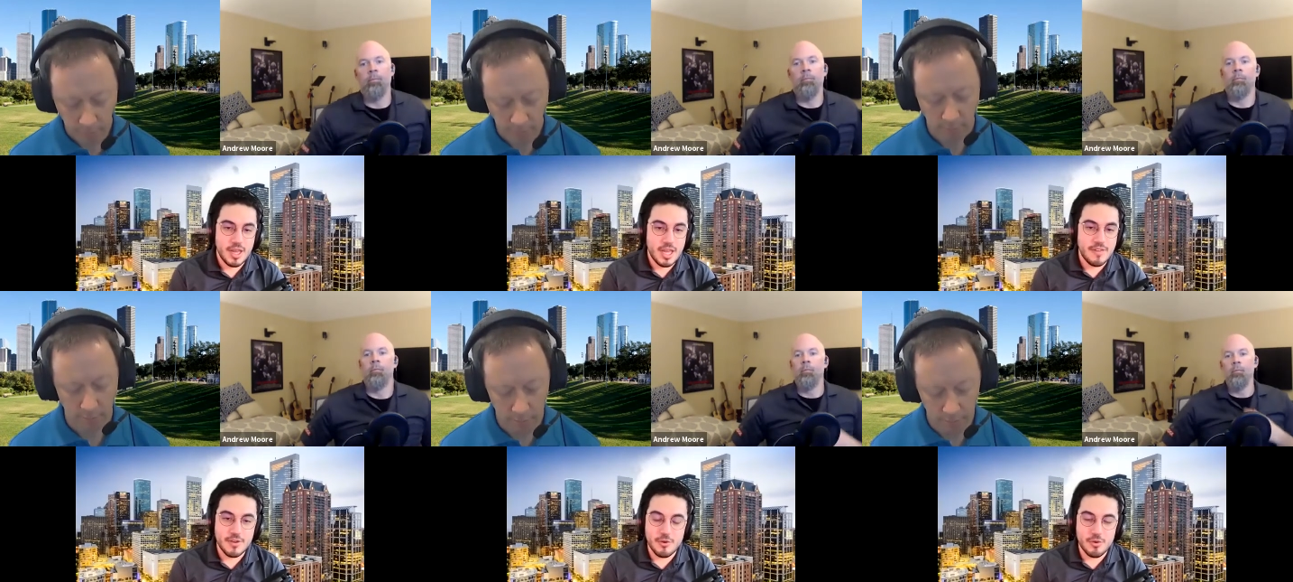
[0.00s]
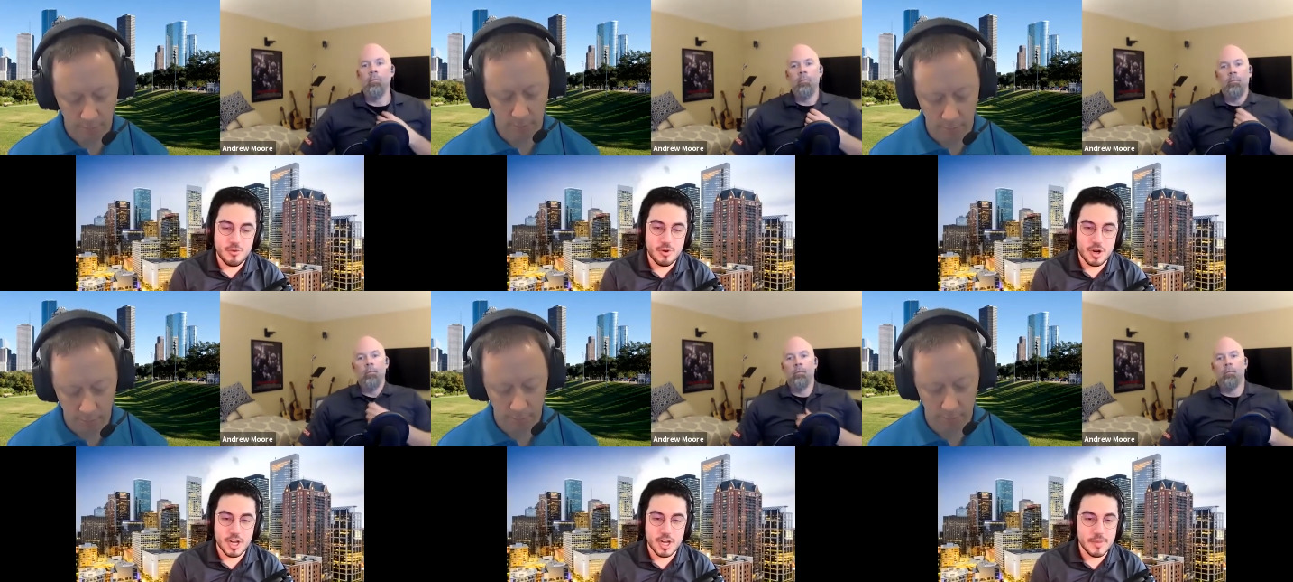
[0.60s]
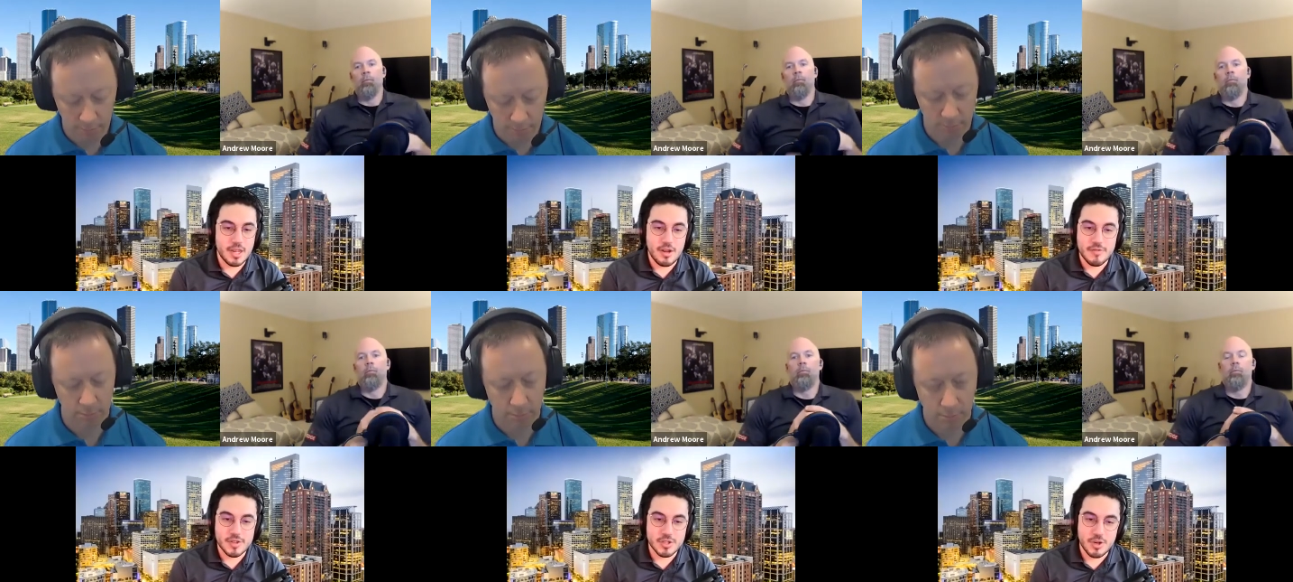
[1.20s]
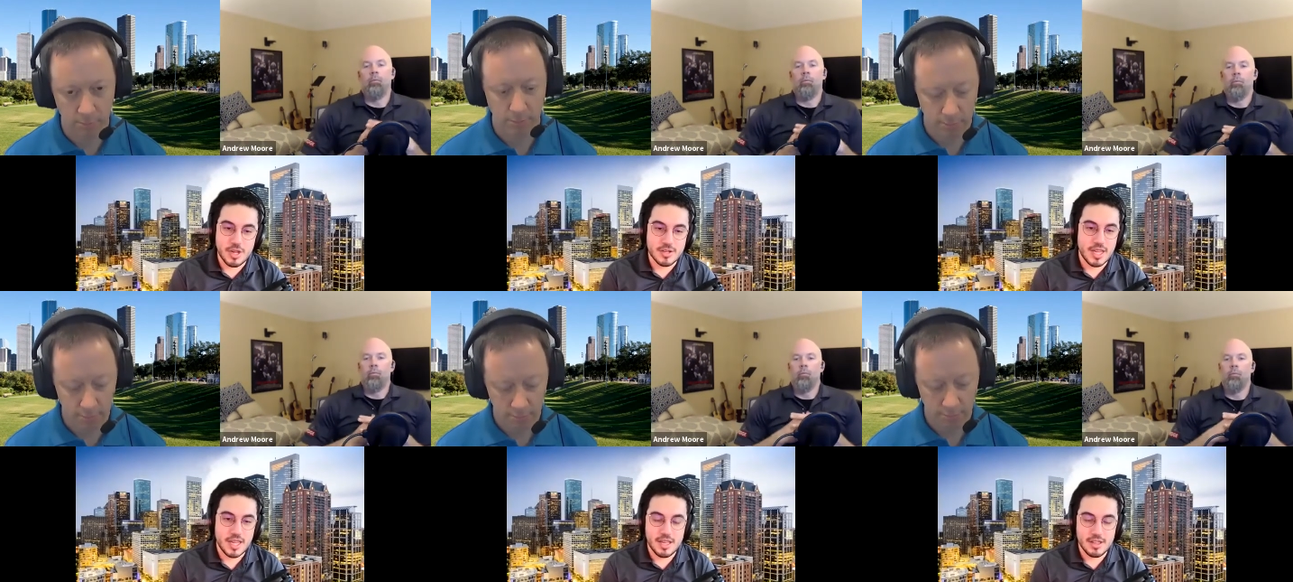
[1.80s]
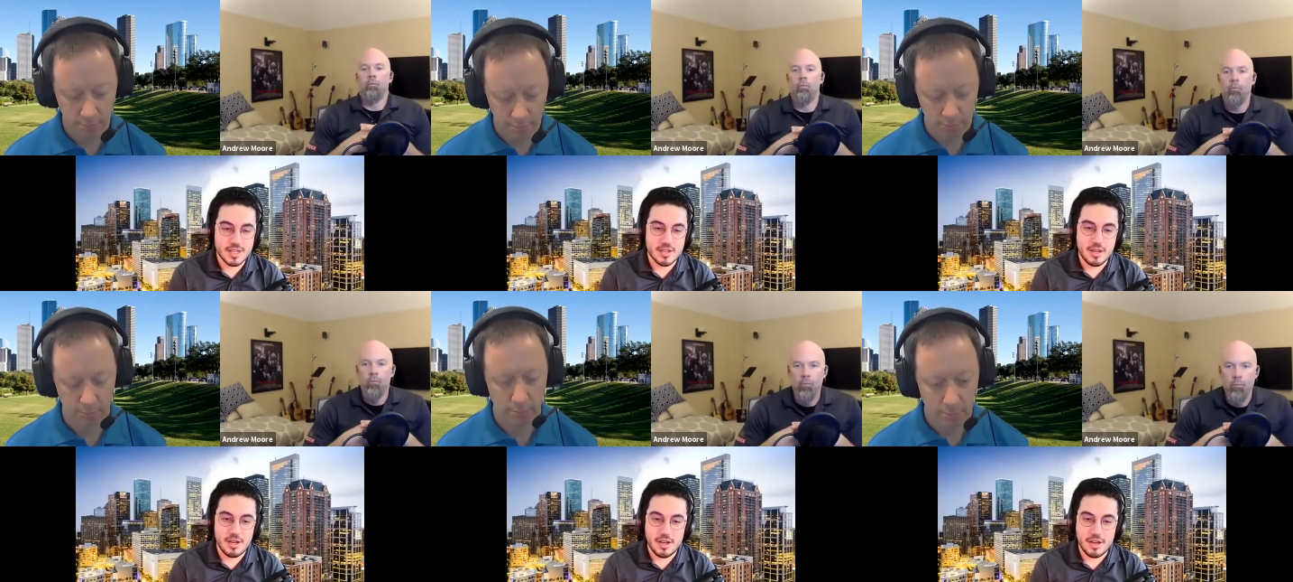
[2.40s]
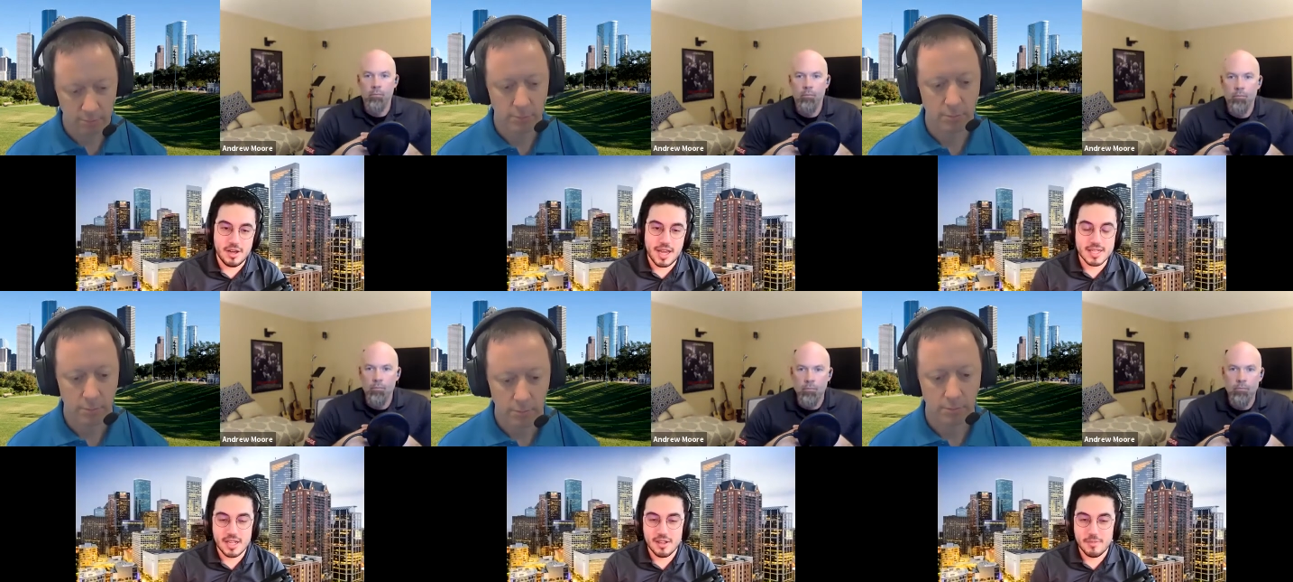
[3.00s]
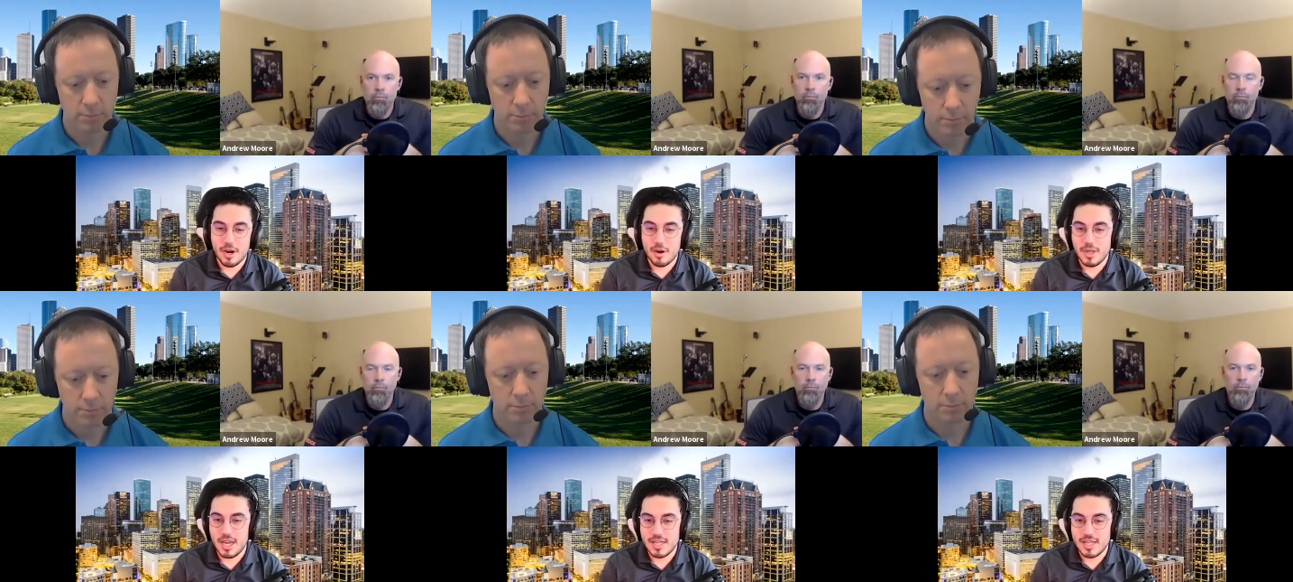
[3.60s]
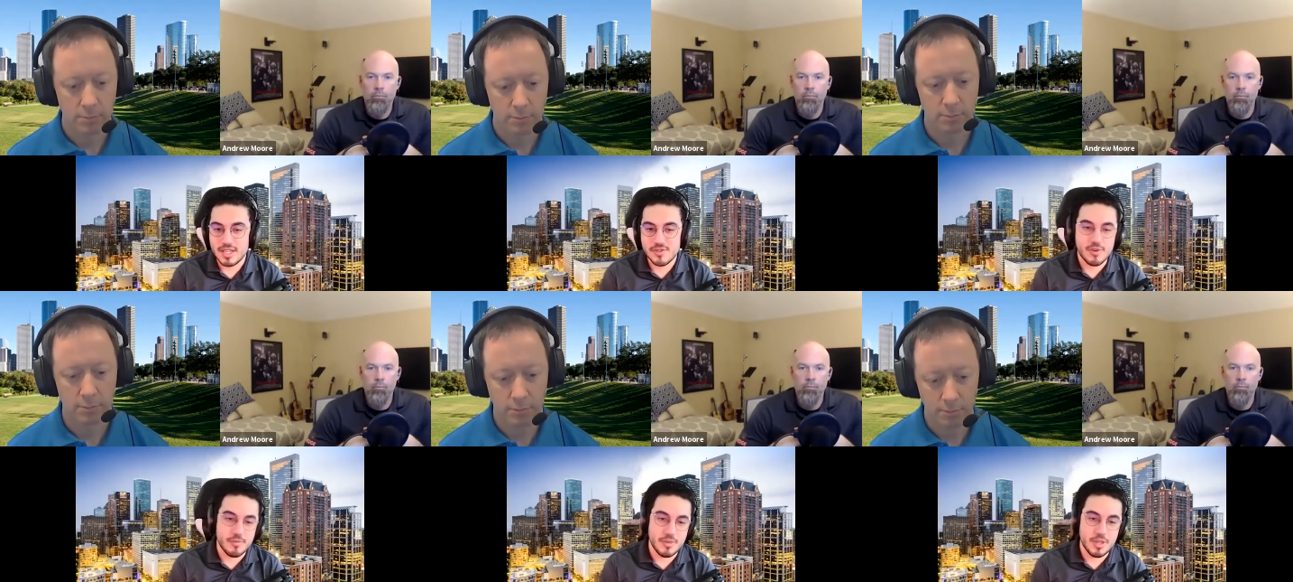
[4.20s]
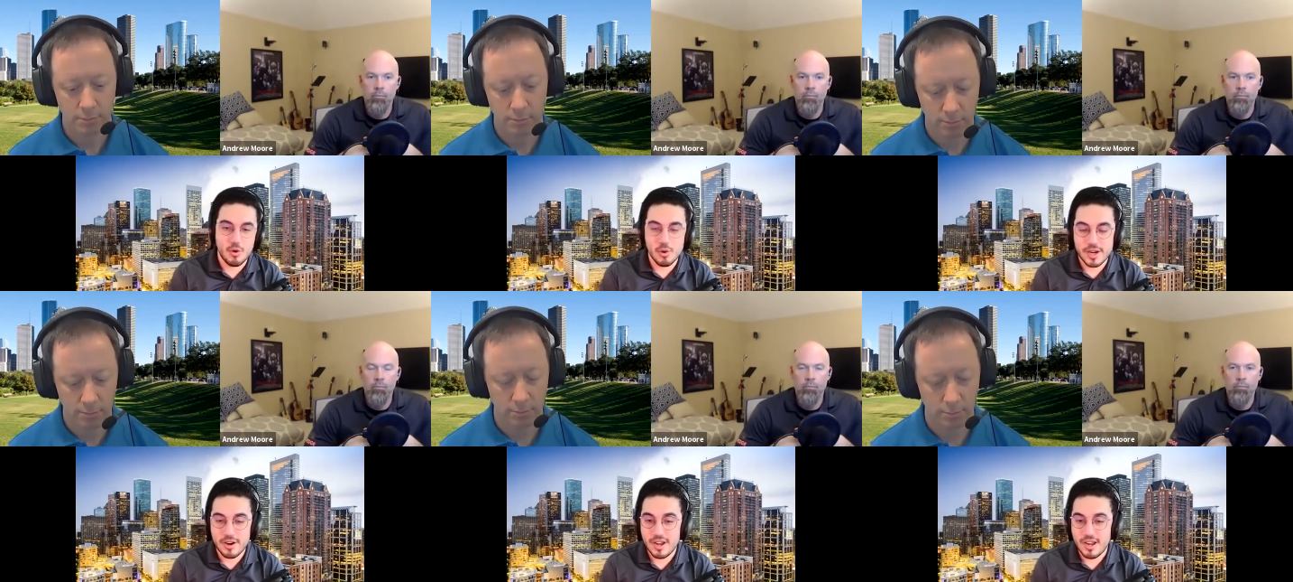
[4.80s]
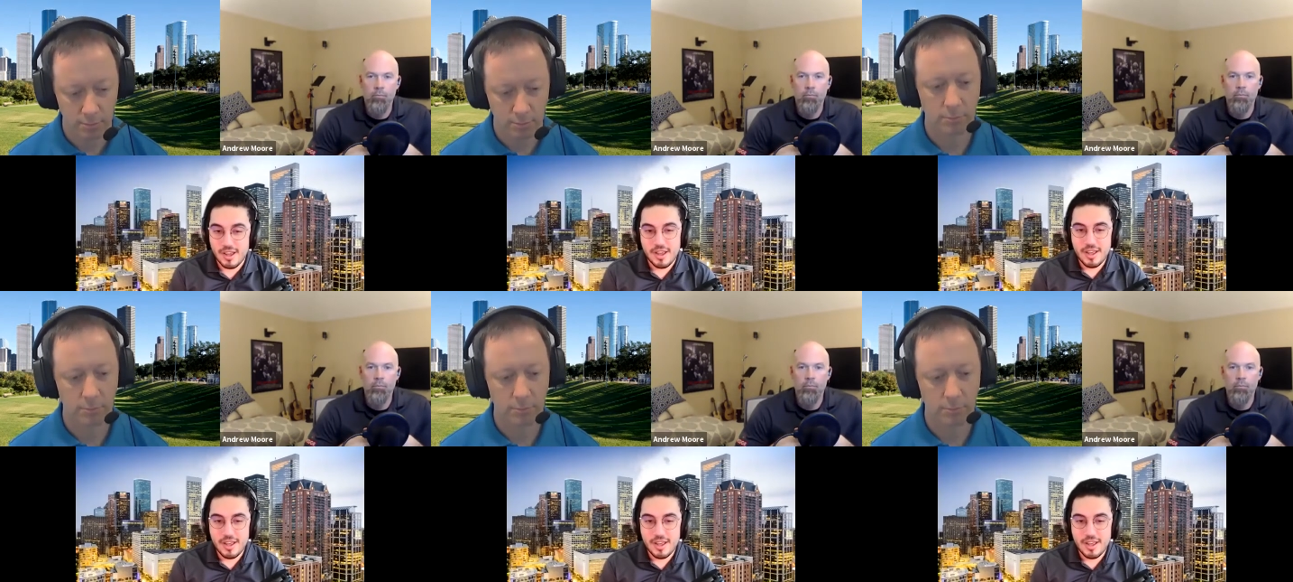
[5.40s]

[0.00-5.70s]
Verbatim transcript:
Speaker 1: if you are coming in off the street taking the uh, Excel and Power BI tests from the old era,